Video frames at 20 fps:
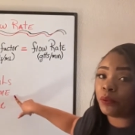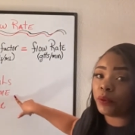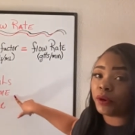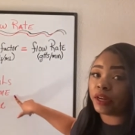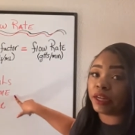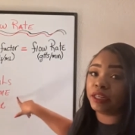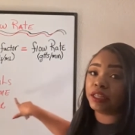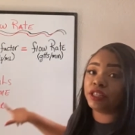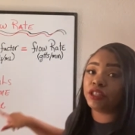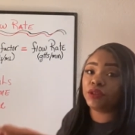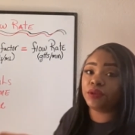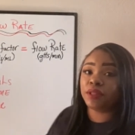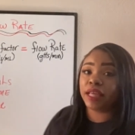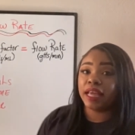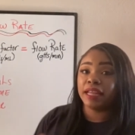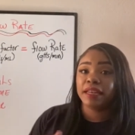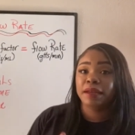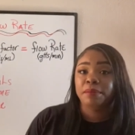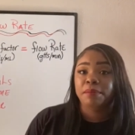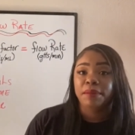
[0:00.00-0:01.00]
we're going to do
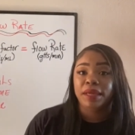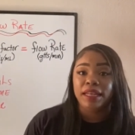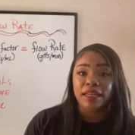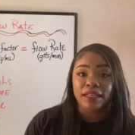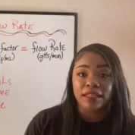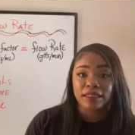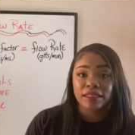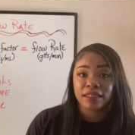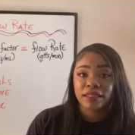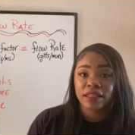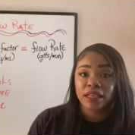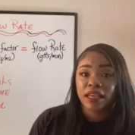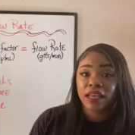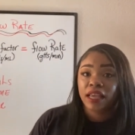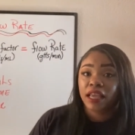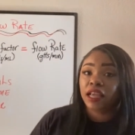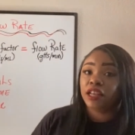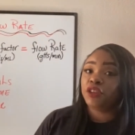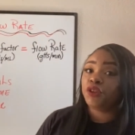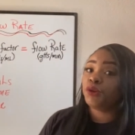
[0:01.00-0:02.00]
that in minutes,
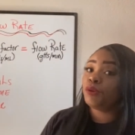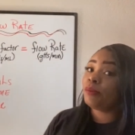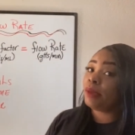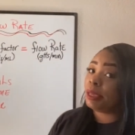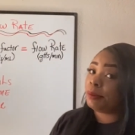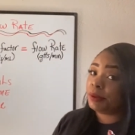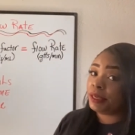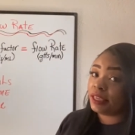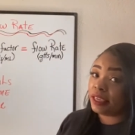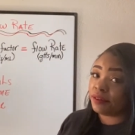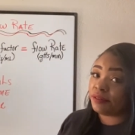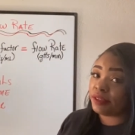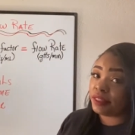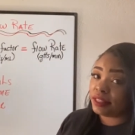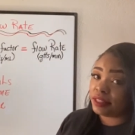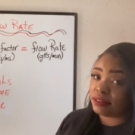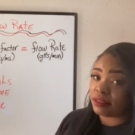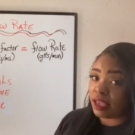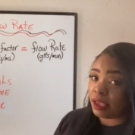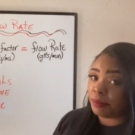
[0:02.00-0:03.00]
and you may be given
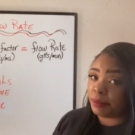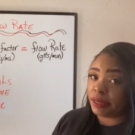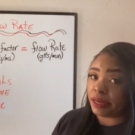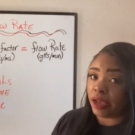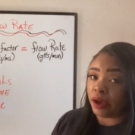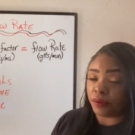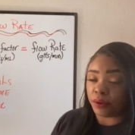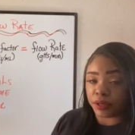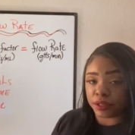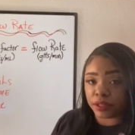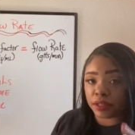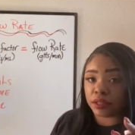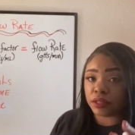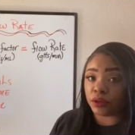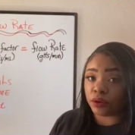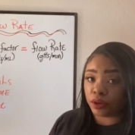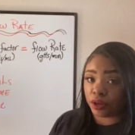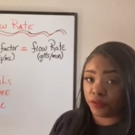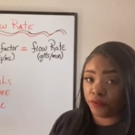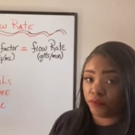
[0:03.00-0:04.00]
the time in hours,
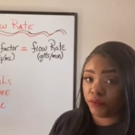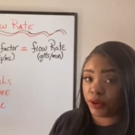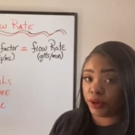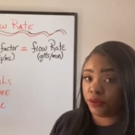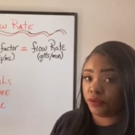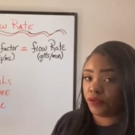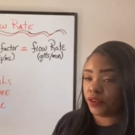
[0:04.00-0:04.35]
so convert